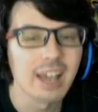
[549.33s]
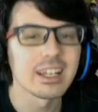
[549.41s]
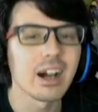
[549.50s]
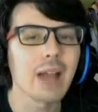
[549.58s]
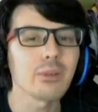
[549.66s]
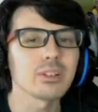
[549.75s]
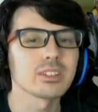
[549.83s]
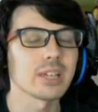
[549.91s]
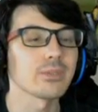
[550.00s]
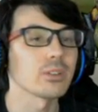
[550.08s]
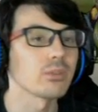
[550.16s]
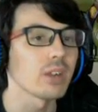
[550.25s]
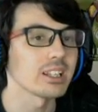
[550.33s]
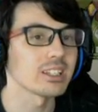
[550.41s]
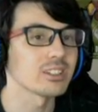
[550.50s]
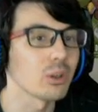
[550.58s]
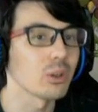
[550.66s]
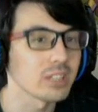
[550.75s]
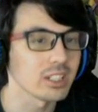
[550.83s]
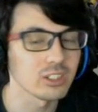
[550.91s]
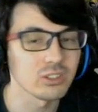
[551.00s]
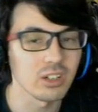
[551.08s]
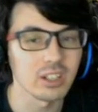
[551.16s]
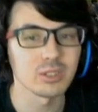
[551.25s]
Now, I would say if you're running this Goten and
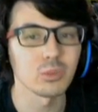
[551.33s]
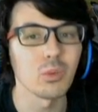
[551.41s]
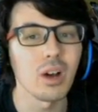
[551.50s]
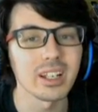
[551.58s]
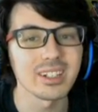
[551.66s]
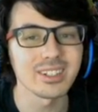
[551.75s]
Trunks, one,